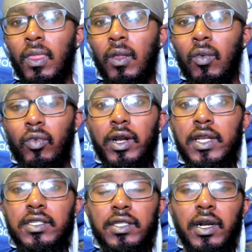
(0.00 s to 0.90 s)

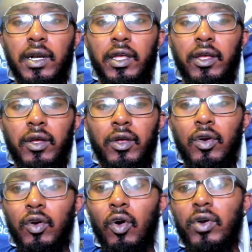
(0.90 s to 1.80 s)
realistically
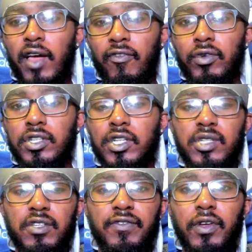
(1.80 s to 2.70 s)
know that if Reece James is
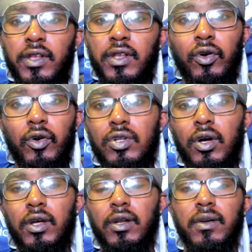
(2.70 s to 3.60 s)
fit, they're not
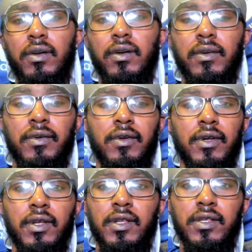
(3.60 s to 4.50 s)
starting.
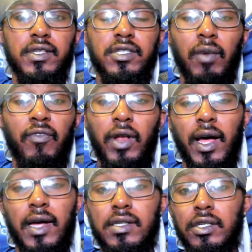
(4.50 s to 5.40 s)
Something like that
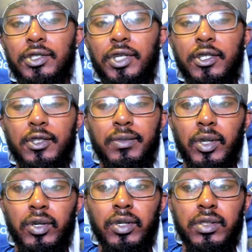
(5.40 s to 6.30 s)
has to change,
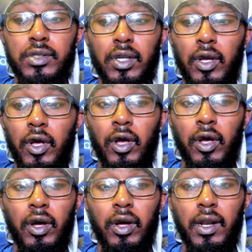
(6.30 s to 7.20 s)
because
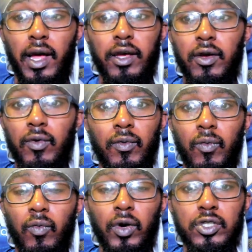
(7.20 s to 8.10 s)
like,
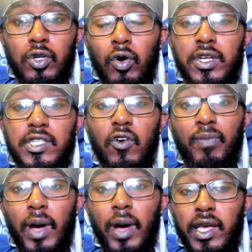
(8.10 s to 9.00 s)
we're just holding ourselves
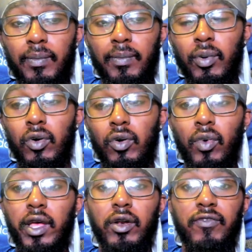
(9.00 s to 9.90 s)
back, keep on
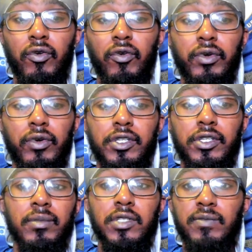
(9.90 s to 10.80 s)
waiting for Reece
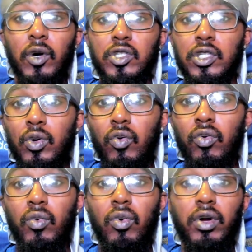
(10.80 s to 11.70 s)
James, as much as we all
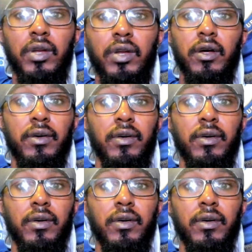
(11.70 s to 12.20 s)
want him here